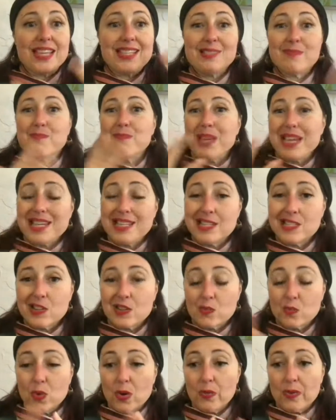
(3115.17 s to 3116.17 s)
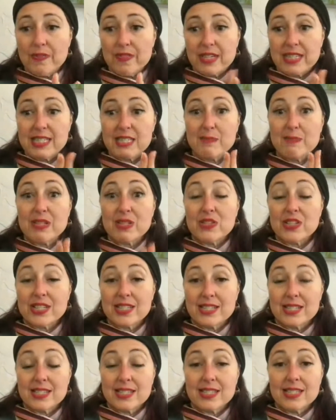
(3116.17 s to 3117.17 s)
is based on what we've
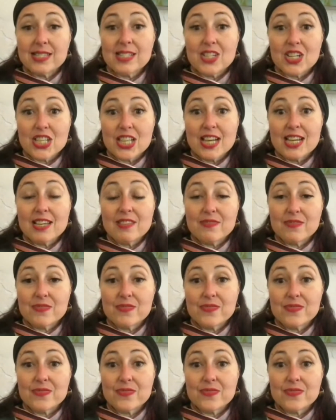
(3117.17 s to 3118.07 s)
experienced in our life.